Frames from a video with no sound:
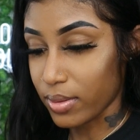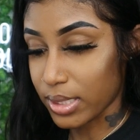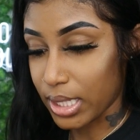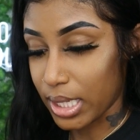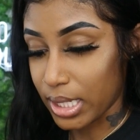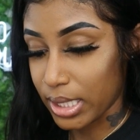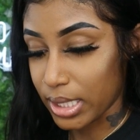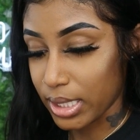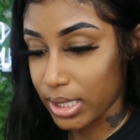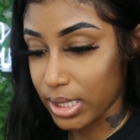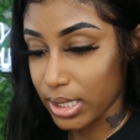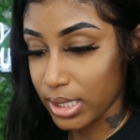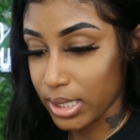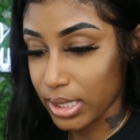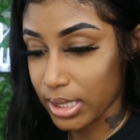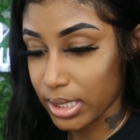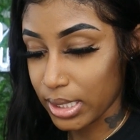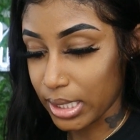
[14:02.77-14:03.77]
So I was like,
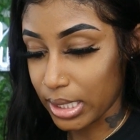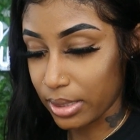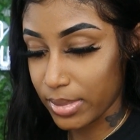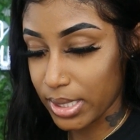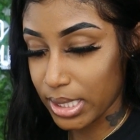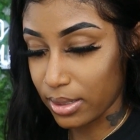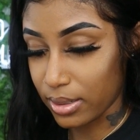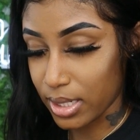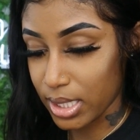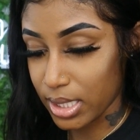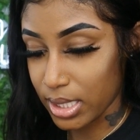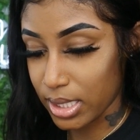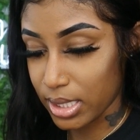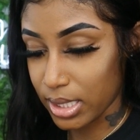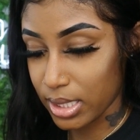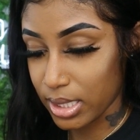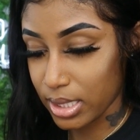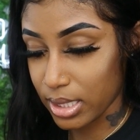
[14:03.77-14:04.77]
yeah, let me sell
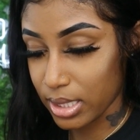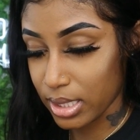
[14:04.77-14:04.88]
these.